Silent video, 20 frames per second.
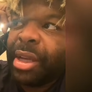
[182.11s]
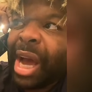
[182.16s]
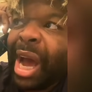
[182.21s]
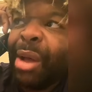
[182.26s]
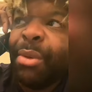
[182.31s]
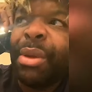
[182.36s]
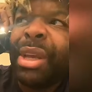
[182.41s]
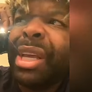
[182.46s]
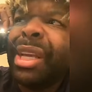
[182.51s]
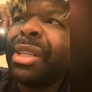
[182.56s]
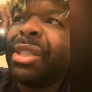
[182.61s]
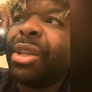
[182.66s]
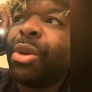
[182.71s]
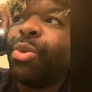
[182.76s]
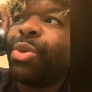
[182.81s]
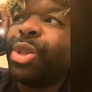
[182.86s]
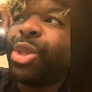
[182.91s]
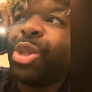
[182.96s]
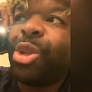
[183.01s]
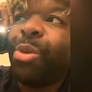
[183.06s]
I mean, he's
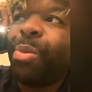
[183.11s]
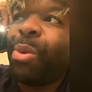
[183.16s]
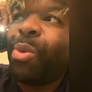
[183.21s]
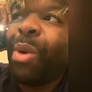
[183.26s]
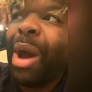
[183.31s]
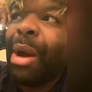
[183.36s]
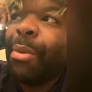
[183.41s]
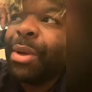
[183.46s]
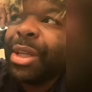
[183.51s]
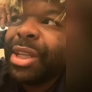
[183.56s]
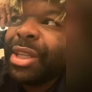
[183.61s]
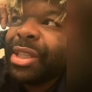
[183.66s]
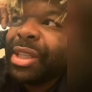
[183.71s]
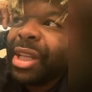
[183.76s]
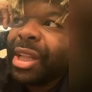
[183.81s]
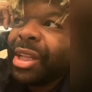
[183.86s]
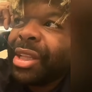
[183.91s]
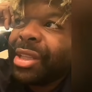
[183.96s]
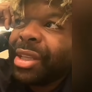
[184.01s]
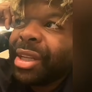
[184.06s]
so stupid. Why would he
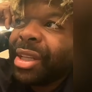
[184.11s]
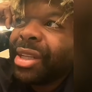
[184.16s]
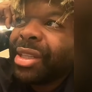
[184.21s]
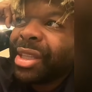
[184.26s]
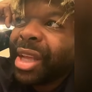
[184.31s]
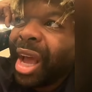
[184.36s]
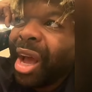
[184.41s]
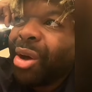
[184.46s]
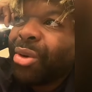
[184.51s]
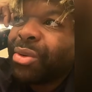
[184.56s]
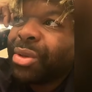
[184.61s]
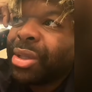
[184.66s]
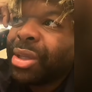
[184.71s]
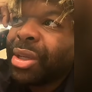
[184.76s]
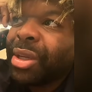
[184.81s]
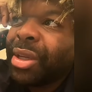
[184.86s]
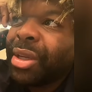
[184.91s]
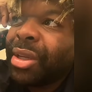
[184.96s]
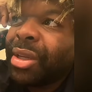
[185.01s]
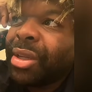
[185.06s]
send it to this house?
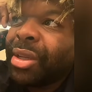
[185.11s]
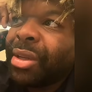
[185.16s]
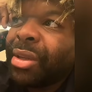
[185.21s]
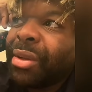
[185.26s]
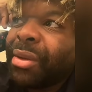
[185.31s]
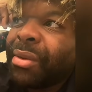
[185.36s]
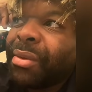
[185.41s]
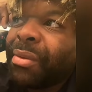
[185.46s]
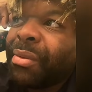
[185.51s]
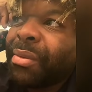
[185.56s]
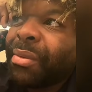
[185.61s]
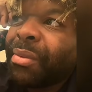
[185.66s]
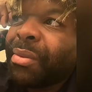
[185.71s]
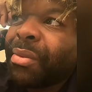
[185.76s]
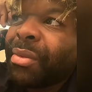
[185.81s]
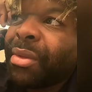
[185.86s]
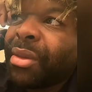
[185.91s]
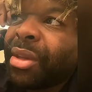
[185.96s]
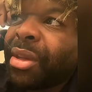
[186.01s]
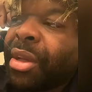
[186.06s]
I'm finna cuss him
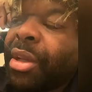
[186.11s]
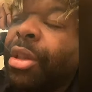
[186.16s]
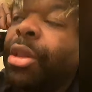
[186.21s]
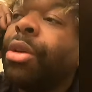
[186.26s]
out.